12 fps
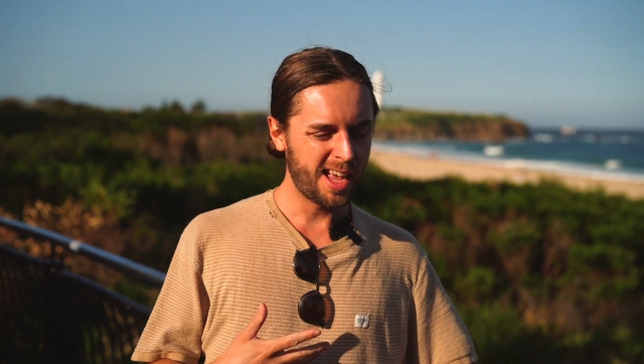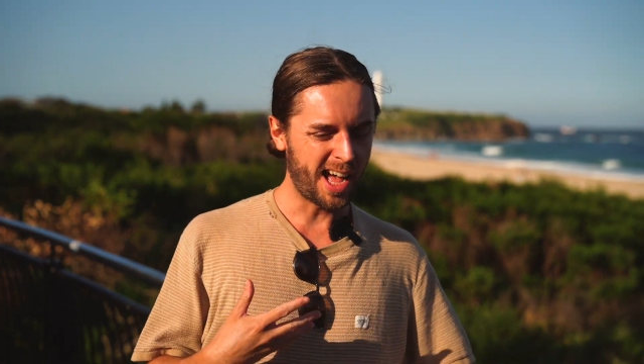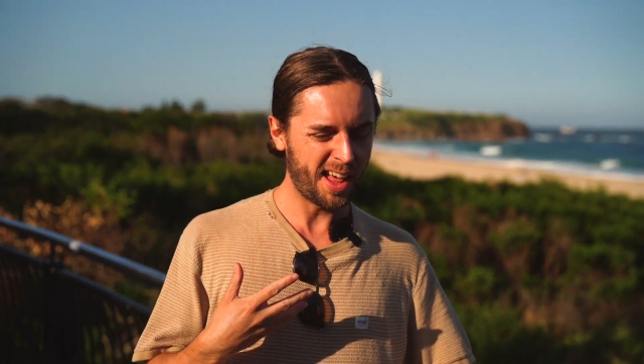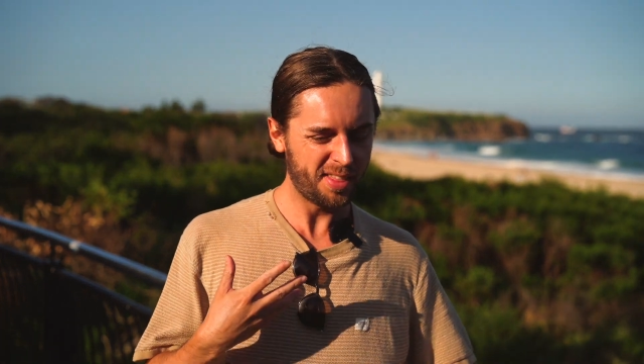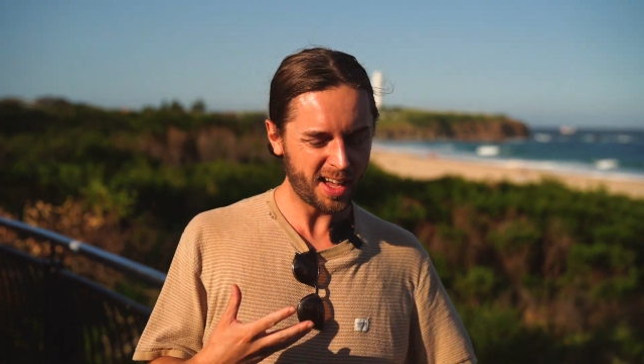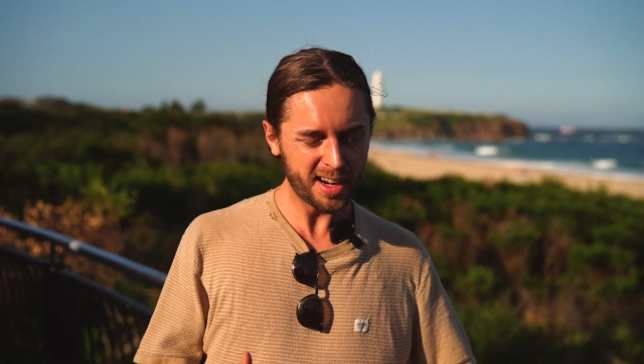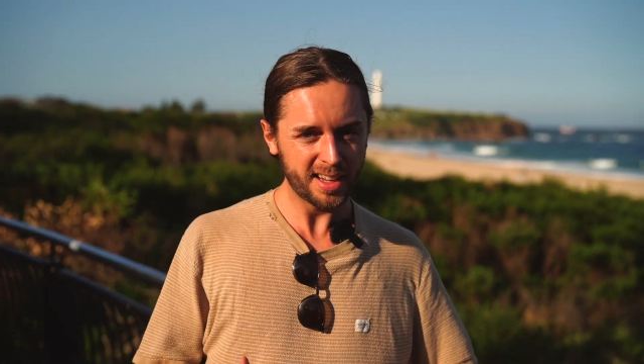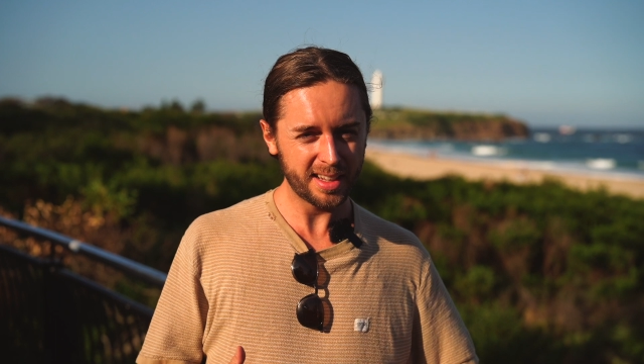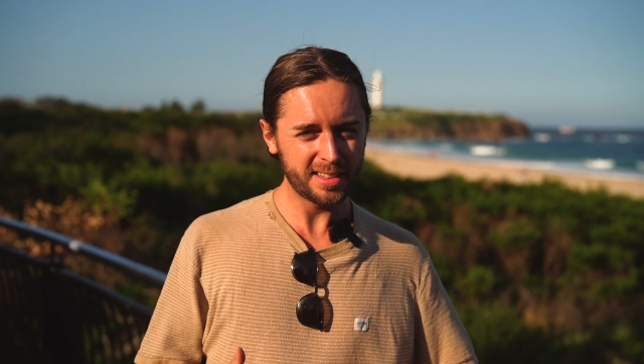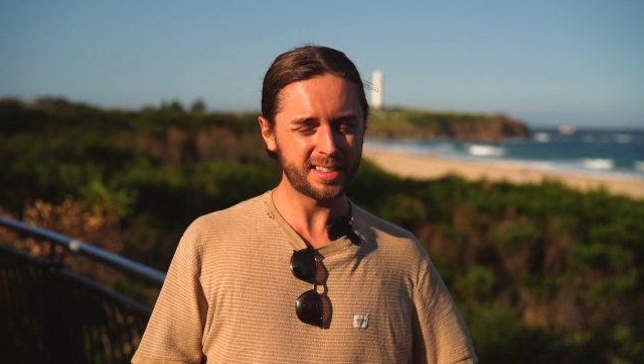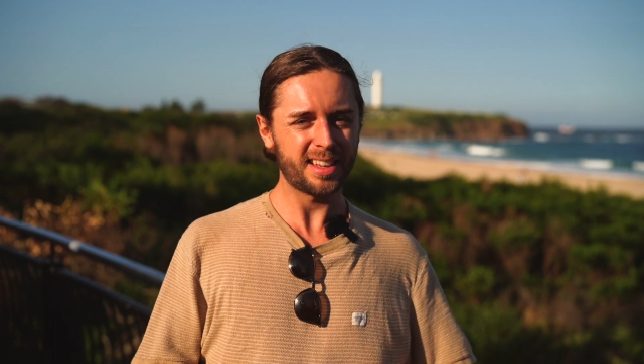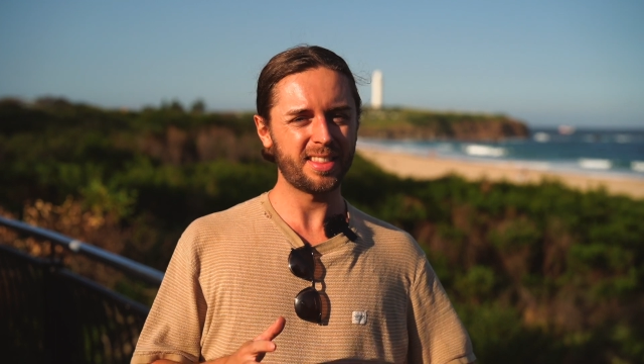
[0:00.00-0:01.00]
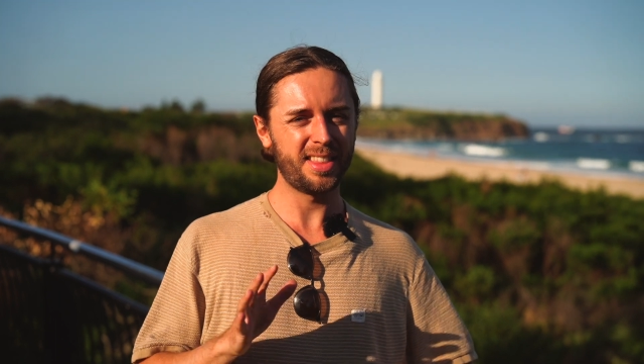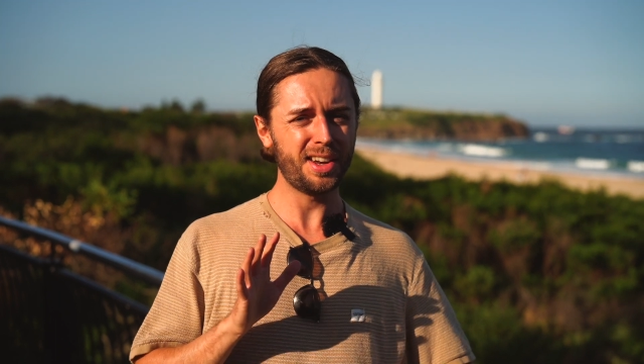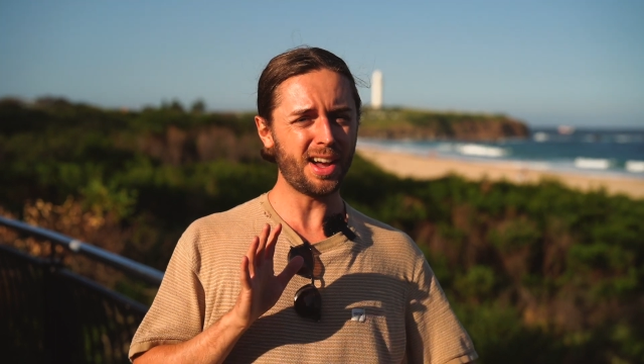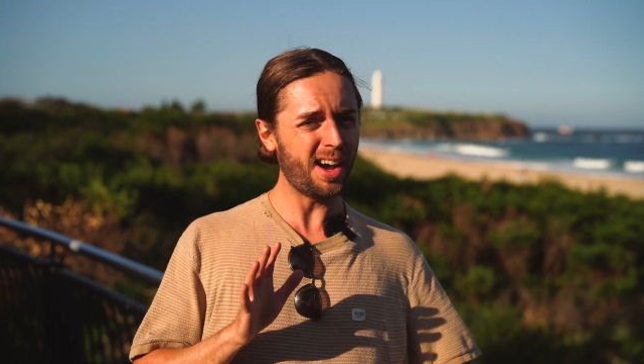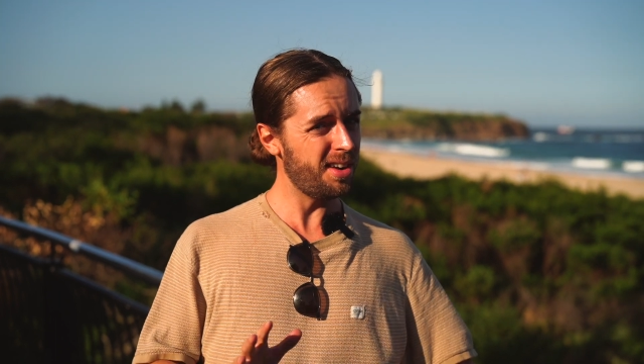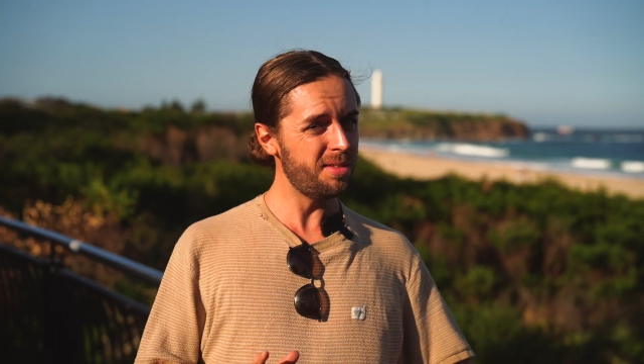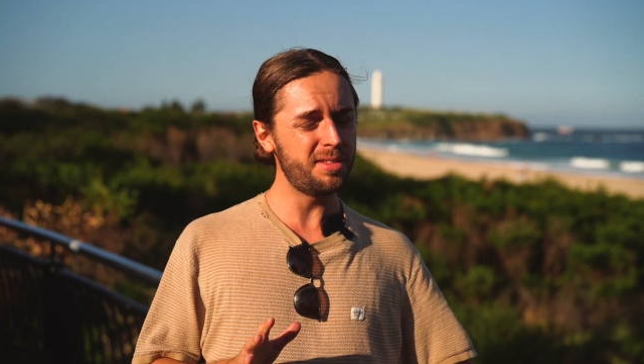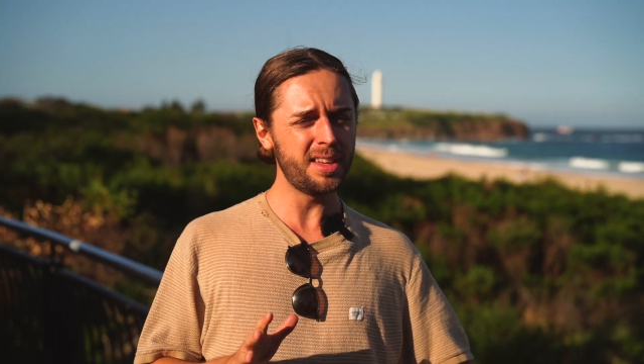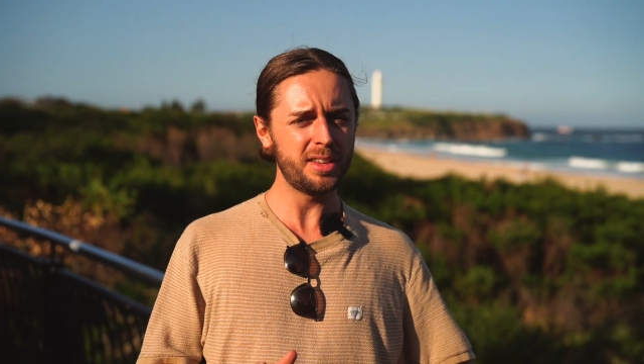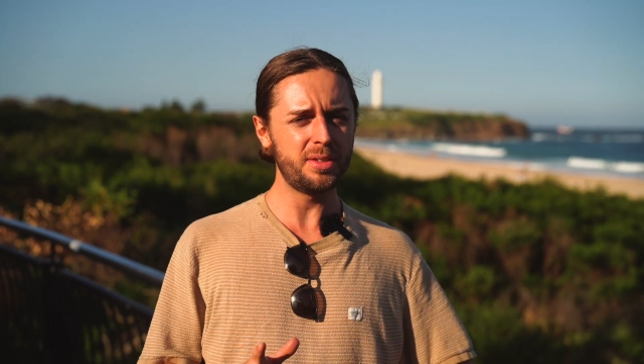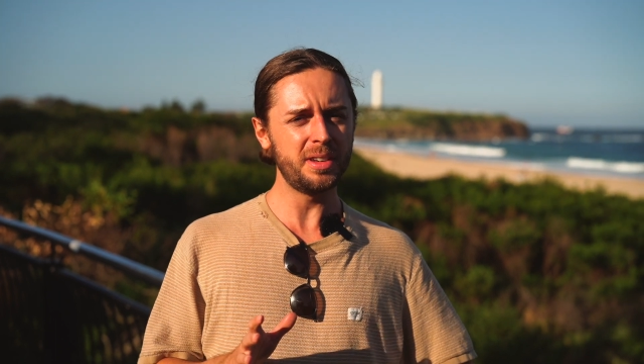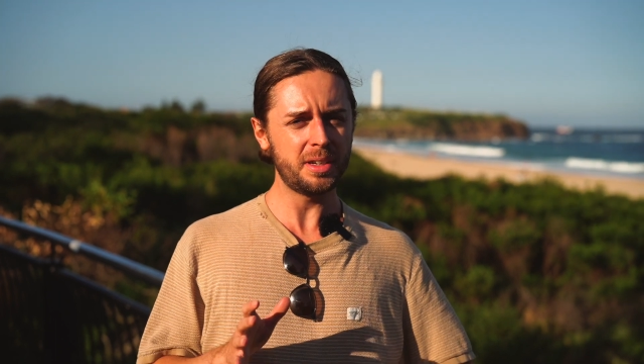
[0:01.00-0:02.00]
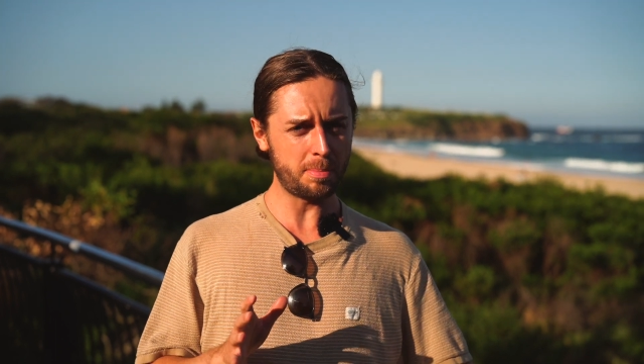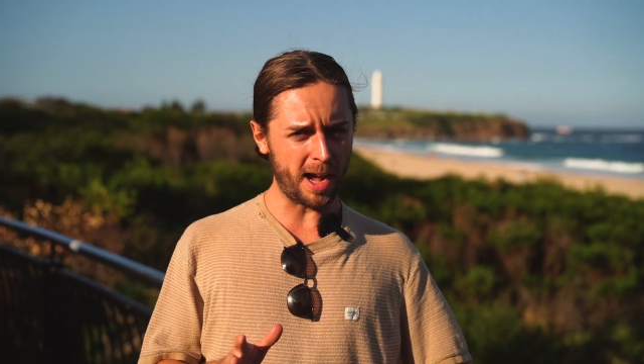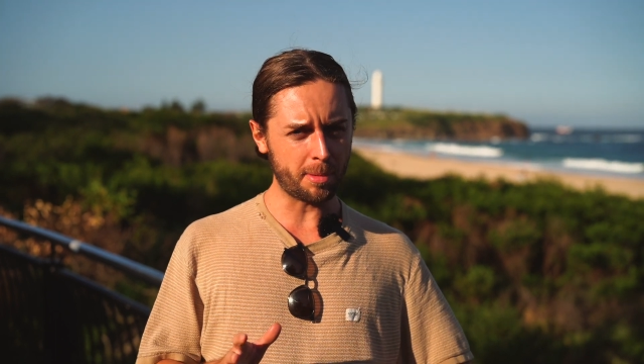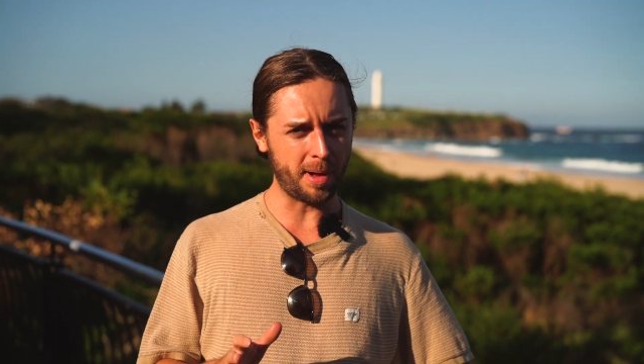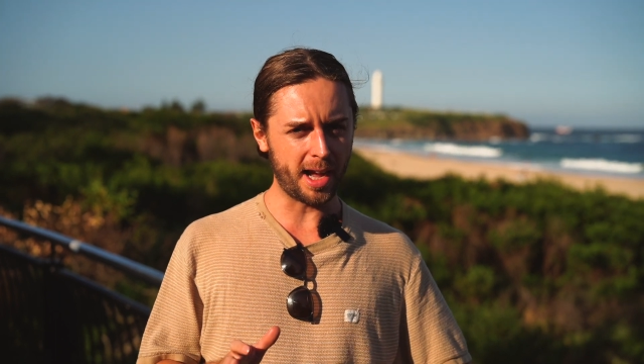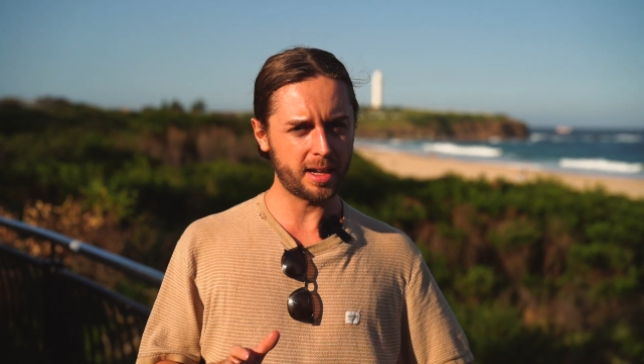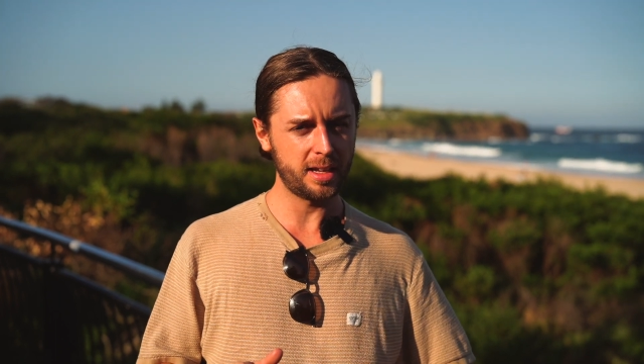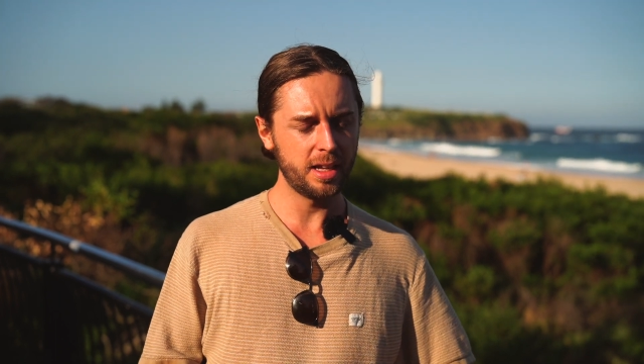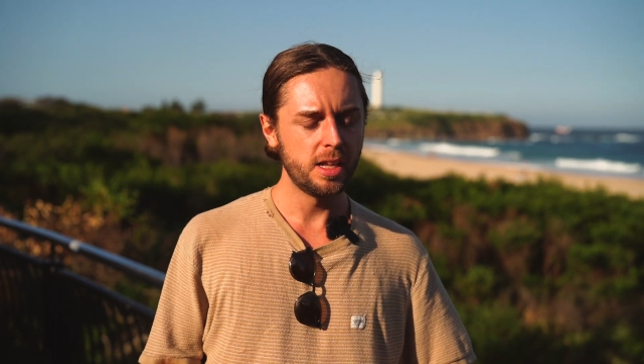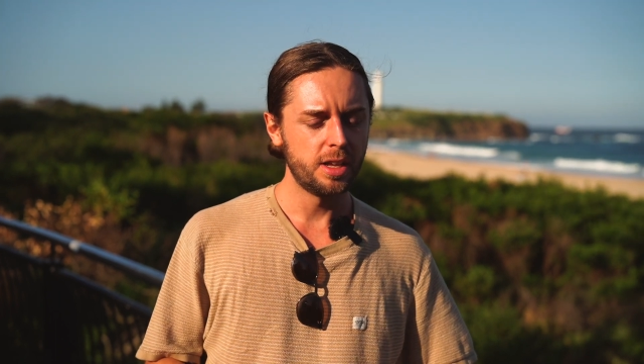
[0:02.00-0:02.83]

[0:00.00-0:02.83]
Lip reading: and that is that I don't think you need a backpack.